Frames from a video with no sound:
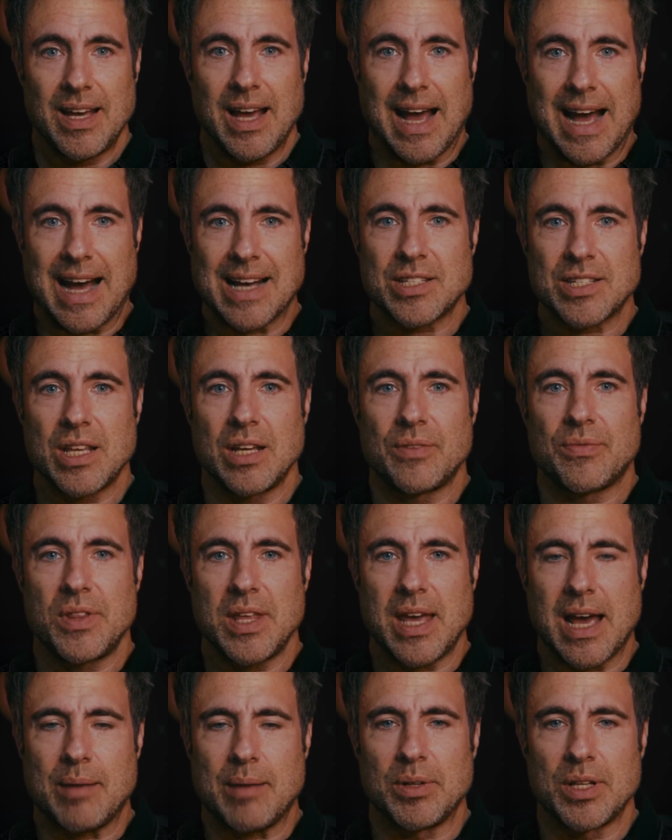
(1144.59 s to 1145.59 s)
asking for
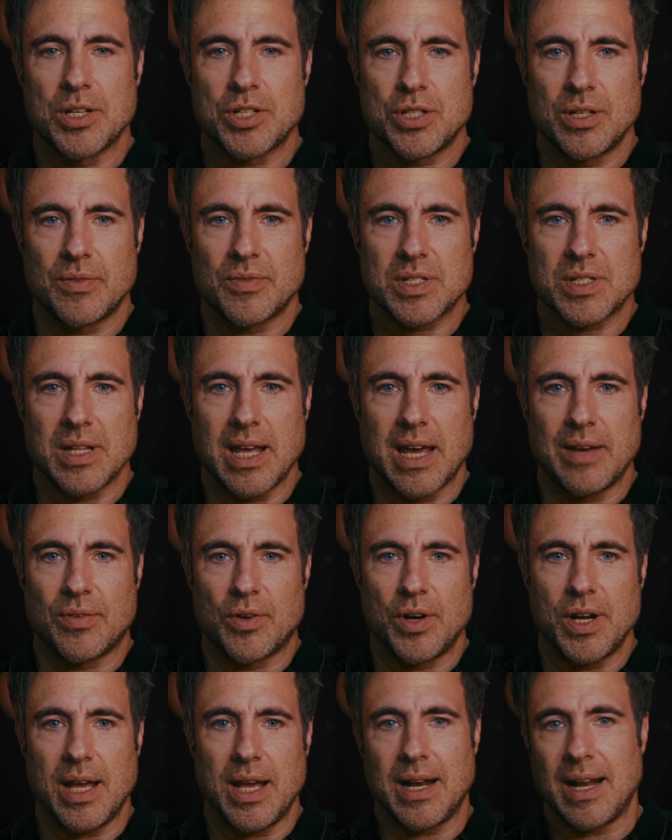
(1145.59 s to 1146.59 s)
the abolition of
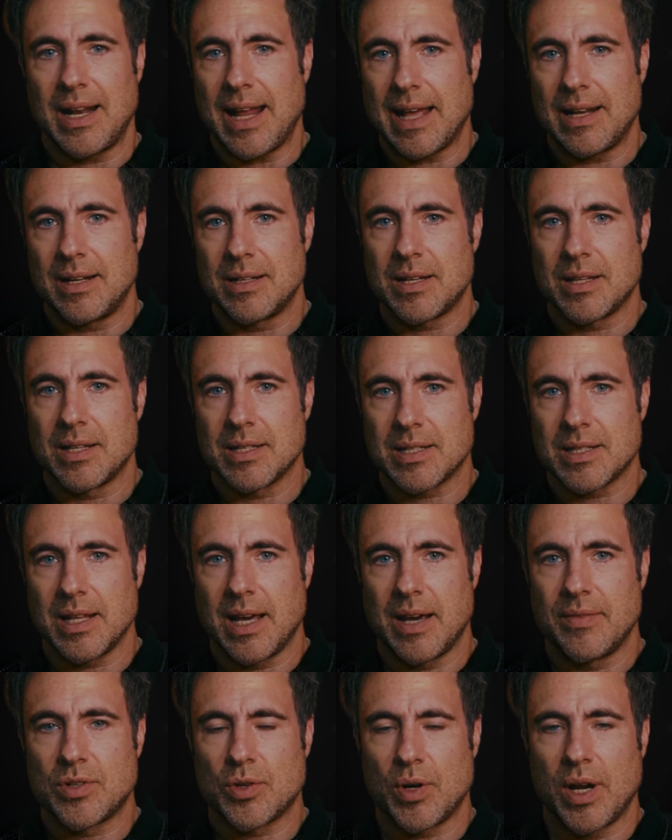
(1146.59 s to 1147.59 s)
slavery and an end to the
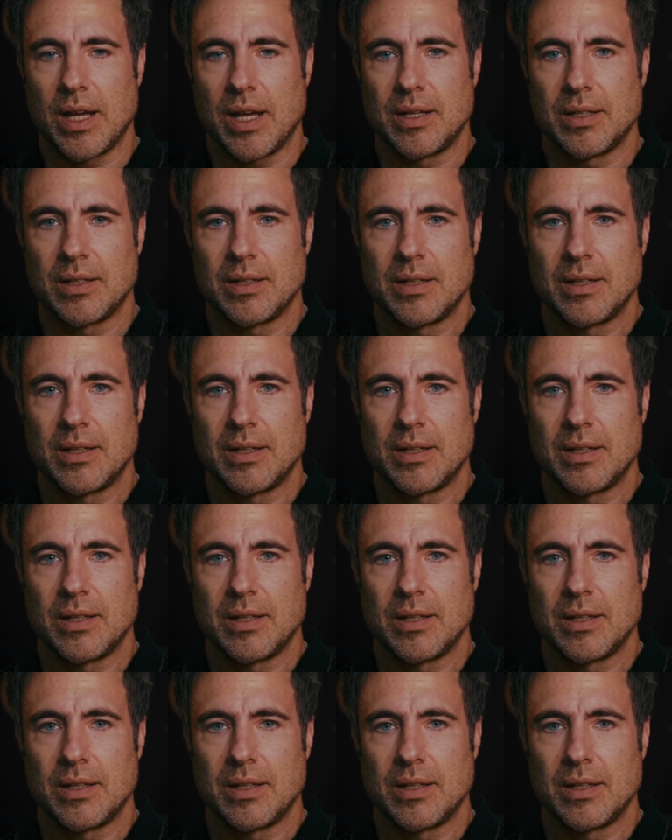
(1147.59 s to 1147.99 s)
slave trade.